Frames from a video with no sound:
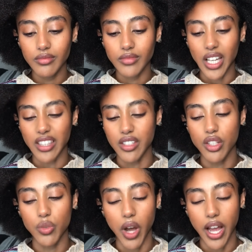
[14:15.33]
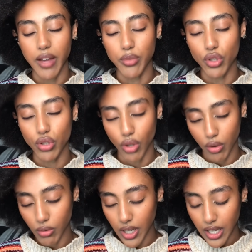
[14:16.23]
And this is why I'm
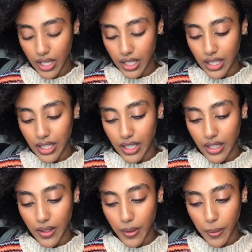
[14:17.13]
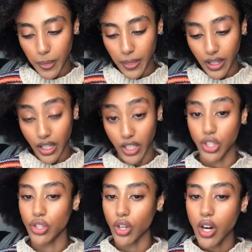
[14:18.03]
so
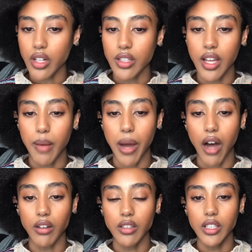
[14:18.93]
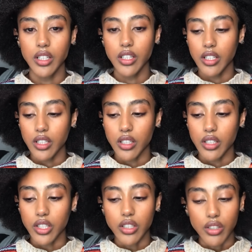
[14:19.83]
concerned about
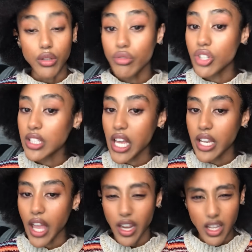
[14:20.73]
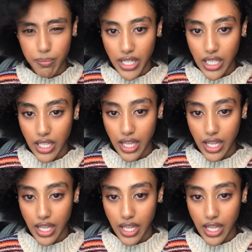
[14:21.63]
you just letting anybody